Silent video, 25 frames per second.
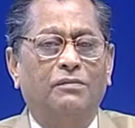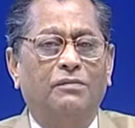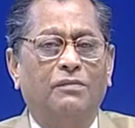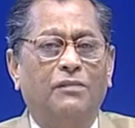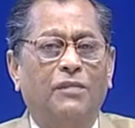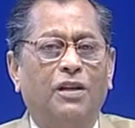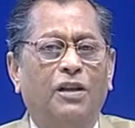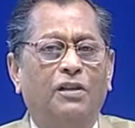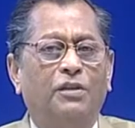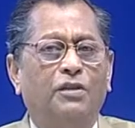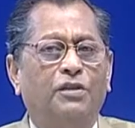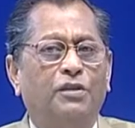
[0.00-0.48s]

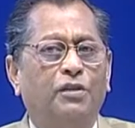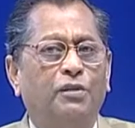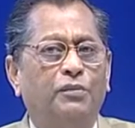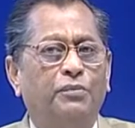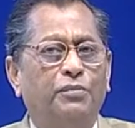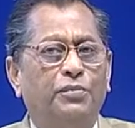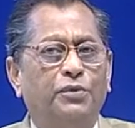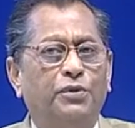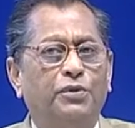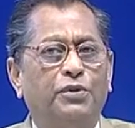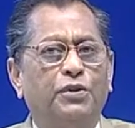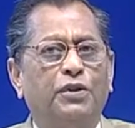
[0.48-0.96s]
and
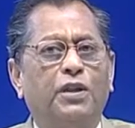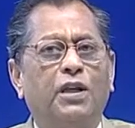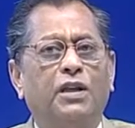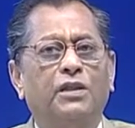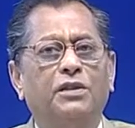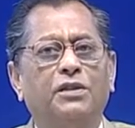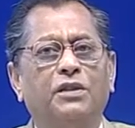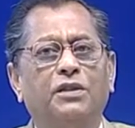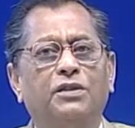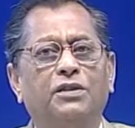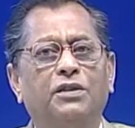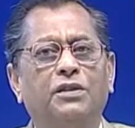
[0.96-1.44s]

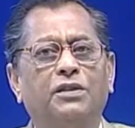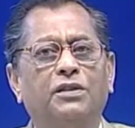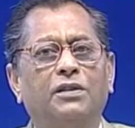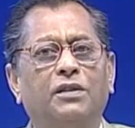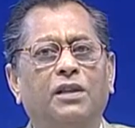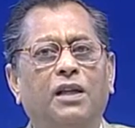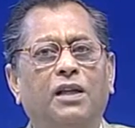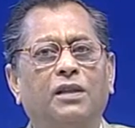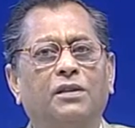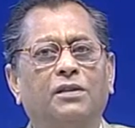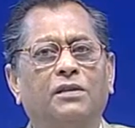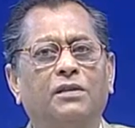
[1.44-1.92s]
computerization
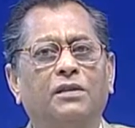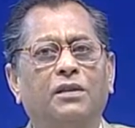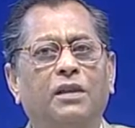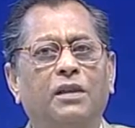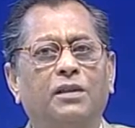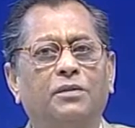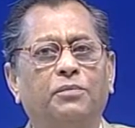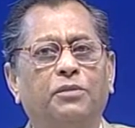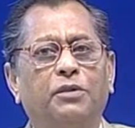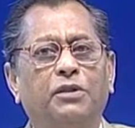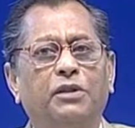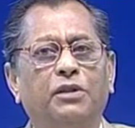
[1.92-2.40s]
that
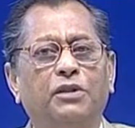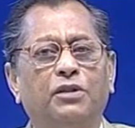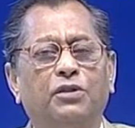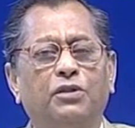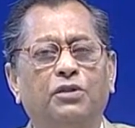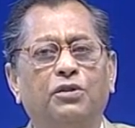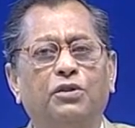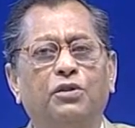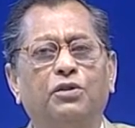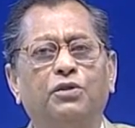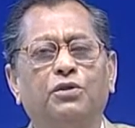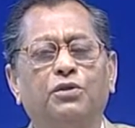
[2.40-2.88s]
has been
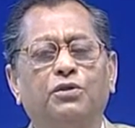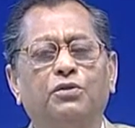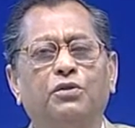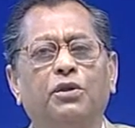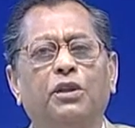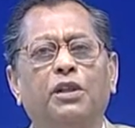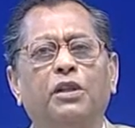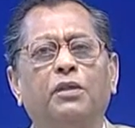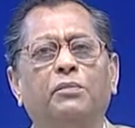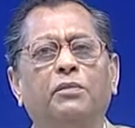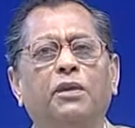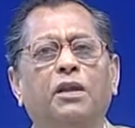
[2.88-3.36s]
introduced
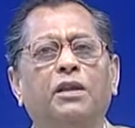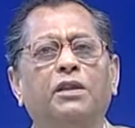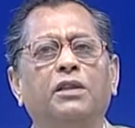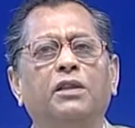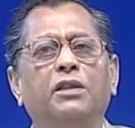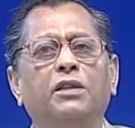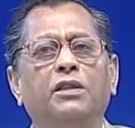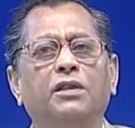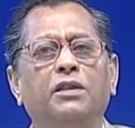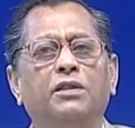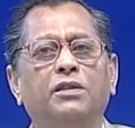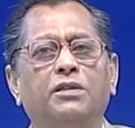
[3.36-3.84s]
today in many
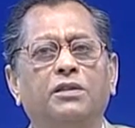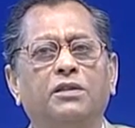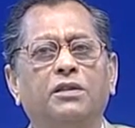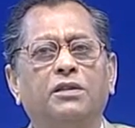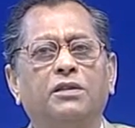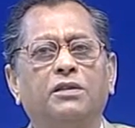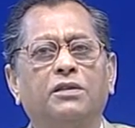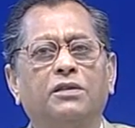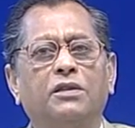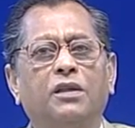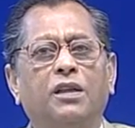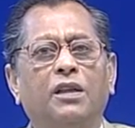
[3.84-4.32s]

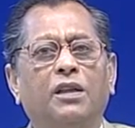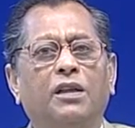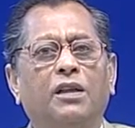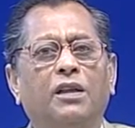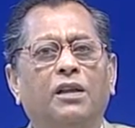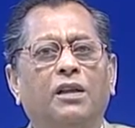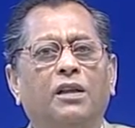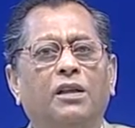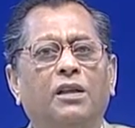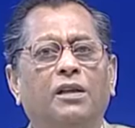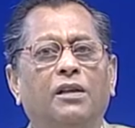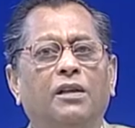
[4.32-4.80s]
industries
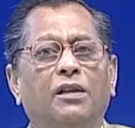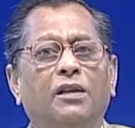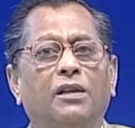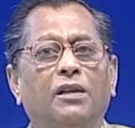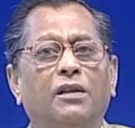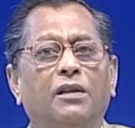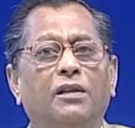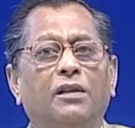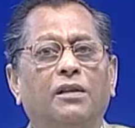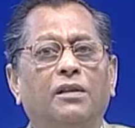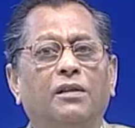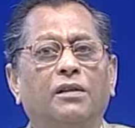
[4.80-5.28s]

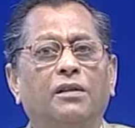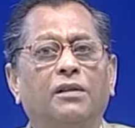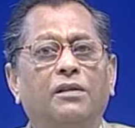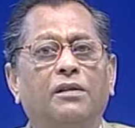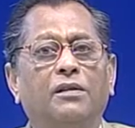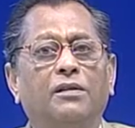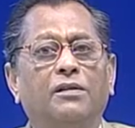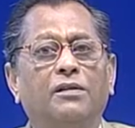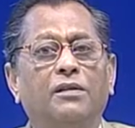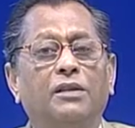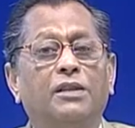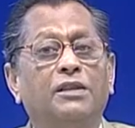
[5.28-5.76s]

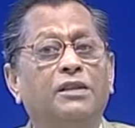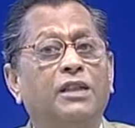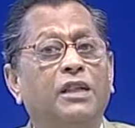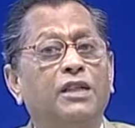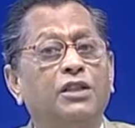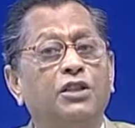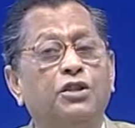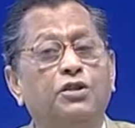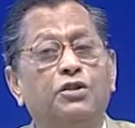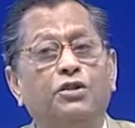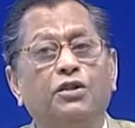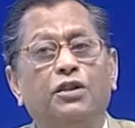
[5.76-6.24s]
is
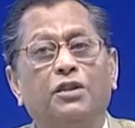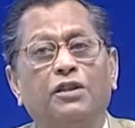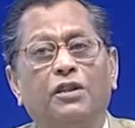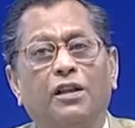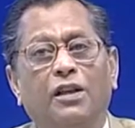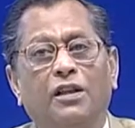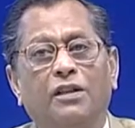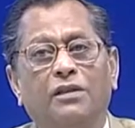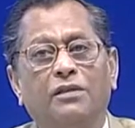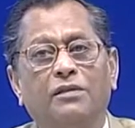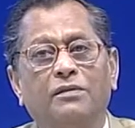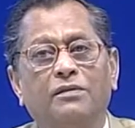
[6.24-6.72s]
ensuring
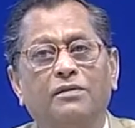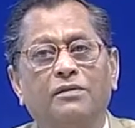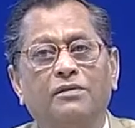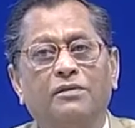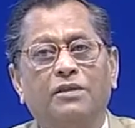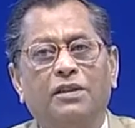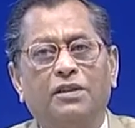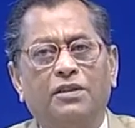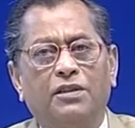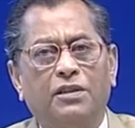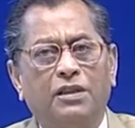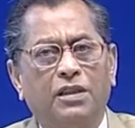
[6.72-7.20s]
that
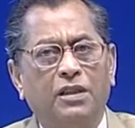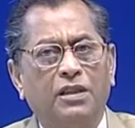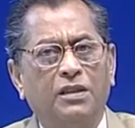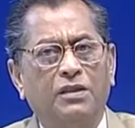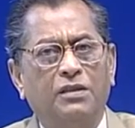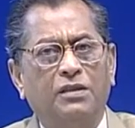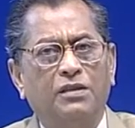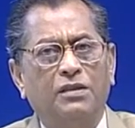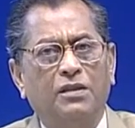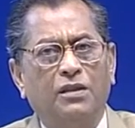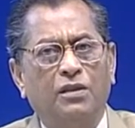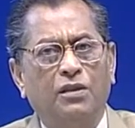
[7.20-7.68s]
the
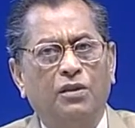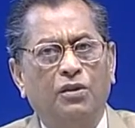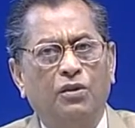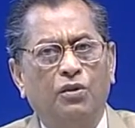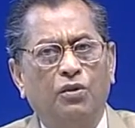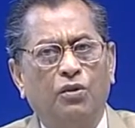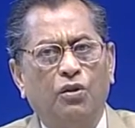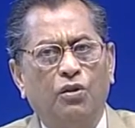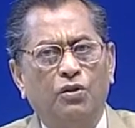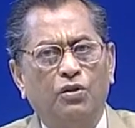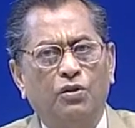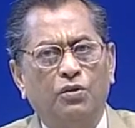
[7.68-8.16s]
things
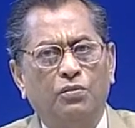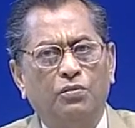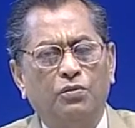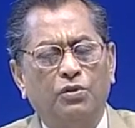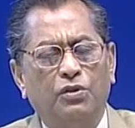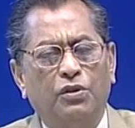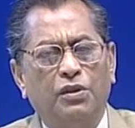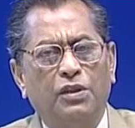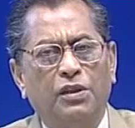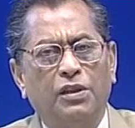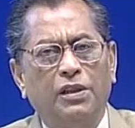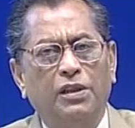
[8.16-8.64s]
go on
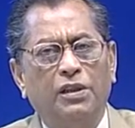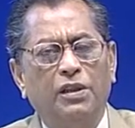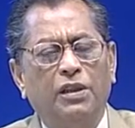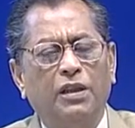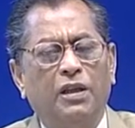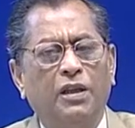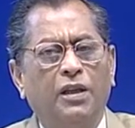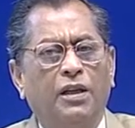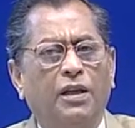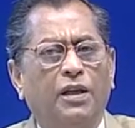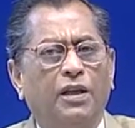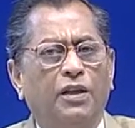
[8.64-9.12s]
smoothly.
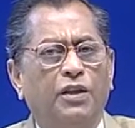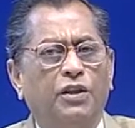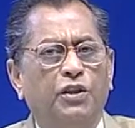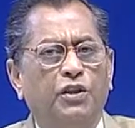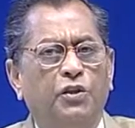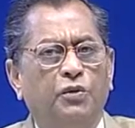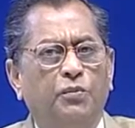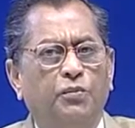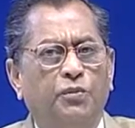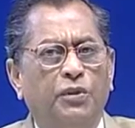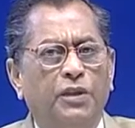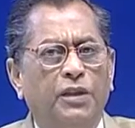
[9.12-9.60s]

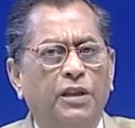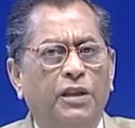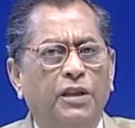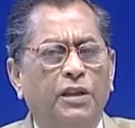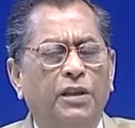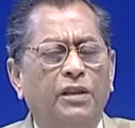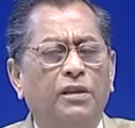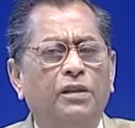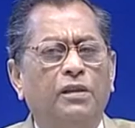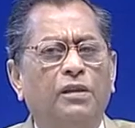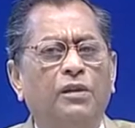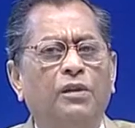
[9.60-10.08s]
You bring
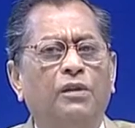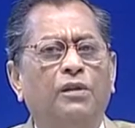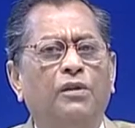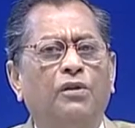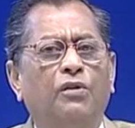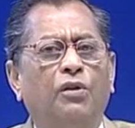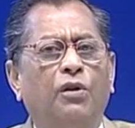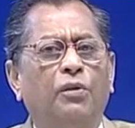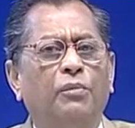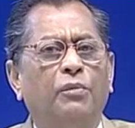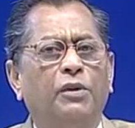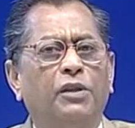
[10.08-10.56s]
in
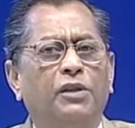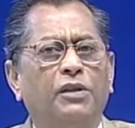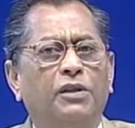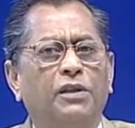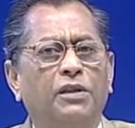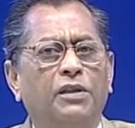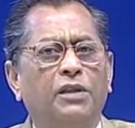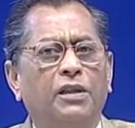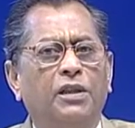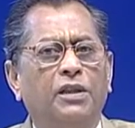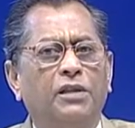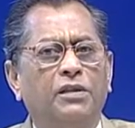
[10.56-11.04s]
raw
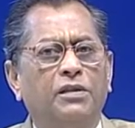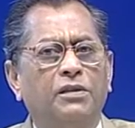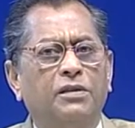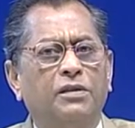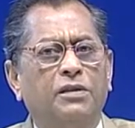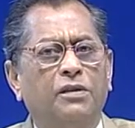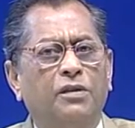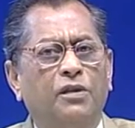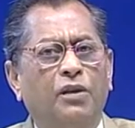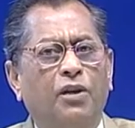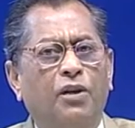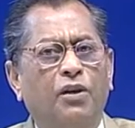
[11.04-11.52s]
materials
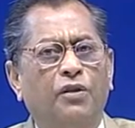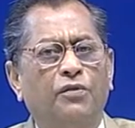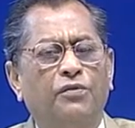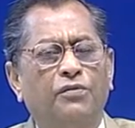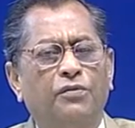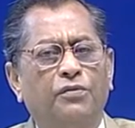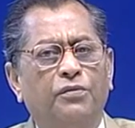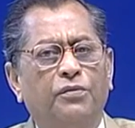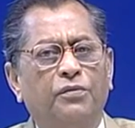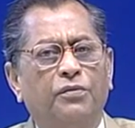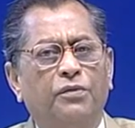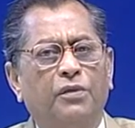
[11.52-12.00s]
of
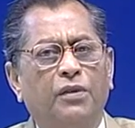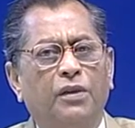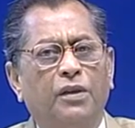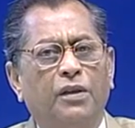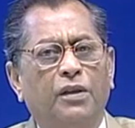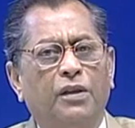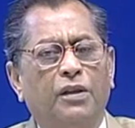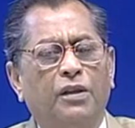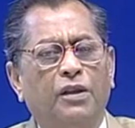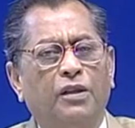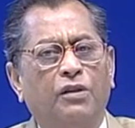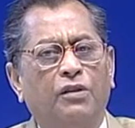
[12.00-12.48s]

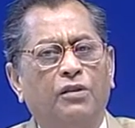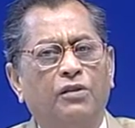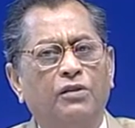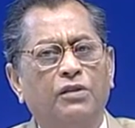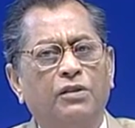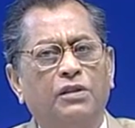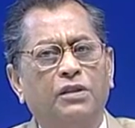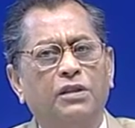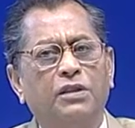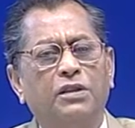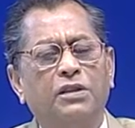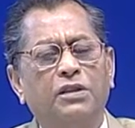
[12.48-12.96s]
a
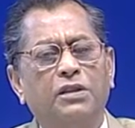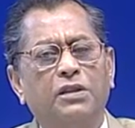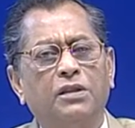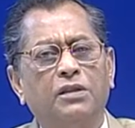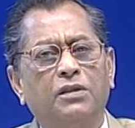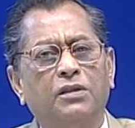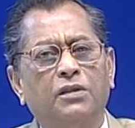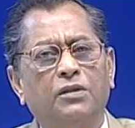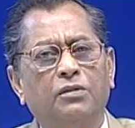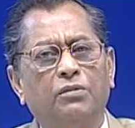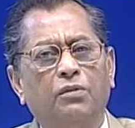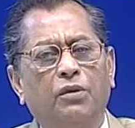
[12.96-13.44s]

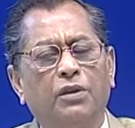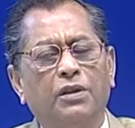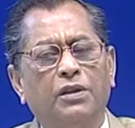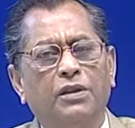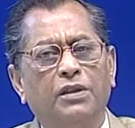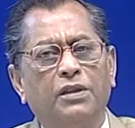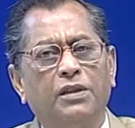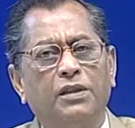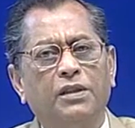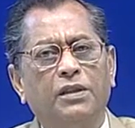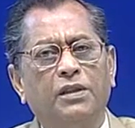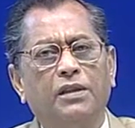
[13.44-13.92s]
consistent
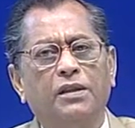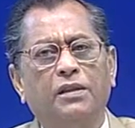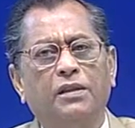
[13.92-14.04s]
quality,